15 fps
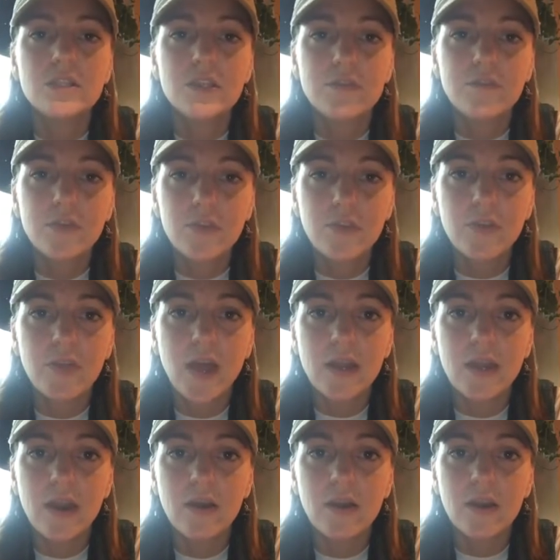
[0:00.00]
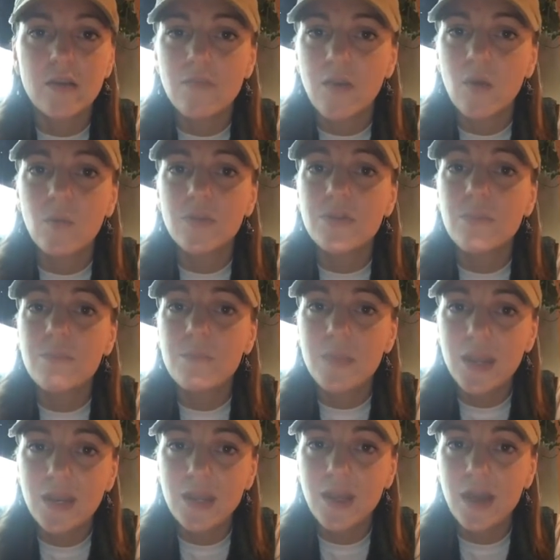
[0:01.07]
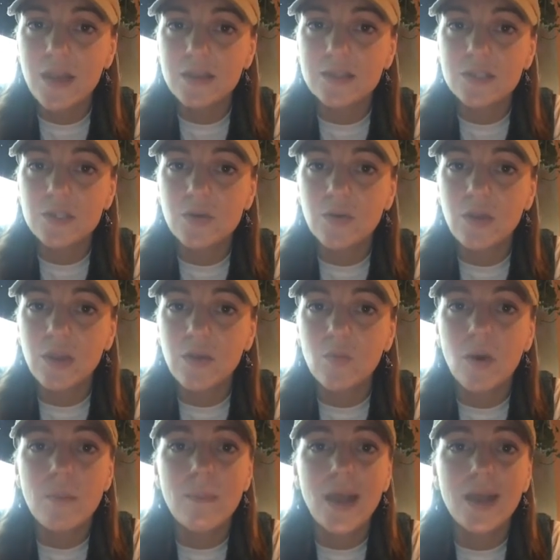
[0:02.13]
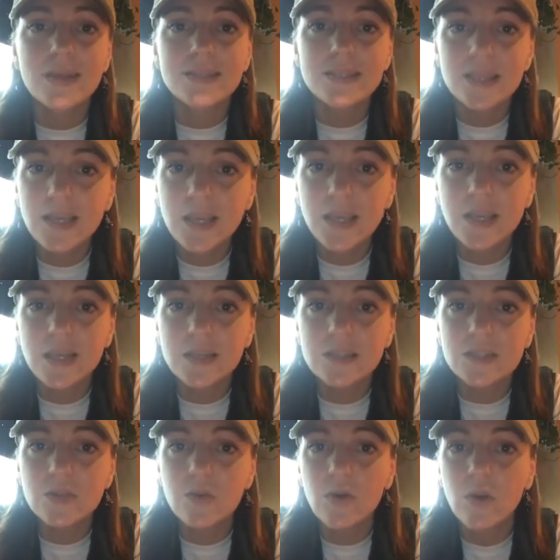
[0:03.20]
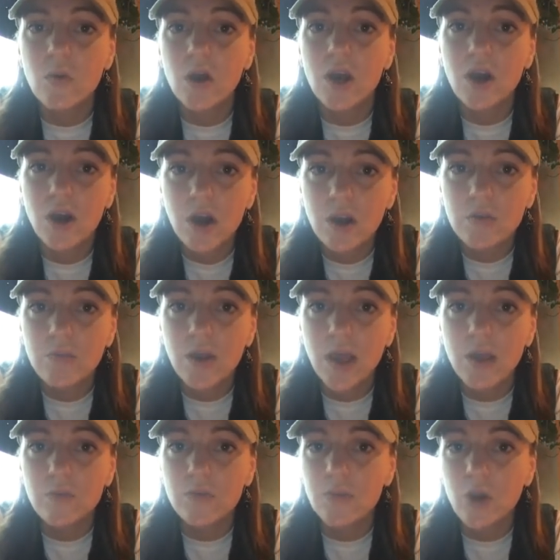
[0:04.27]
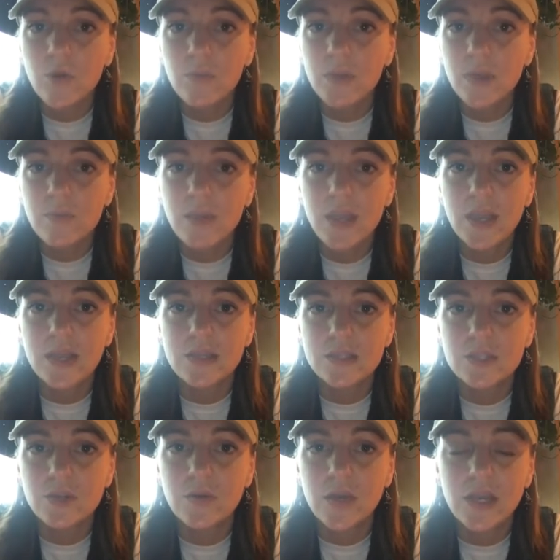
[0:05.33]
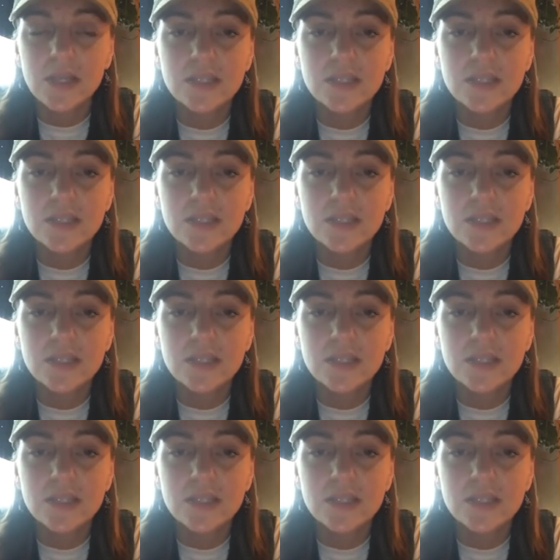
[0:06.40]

to further that narrative, and what the media is doing, what Maxine is doing, what Conrad with OPB is doing.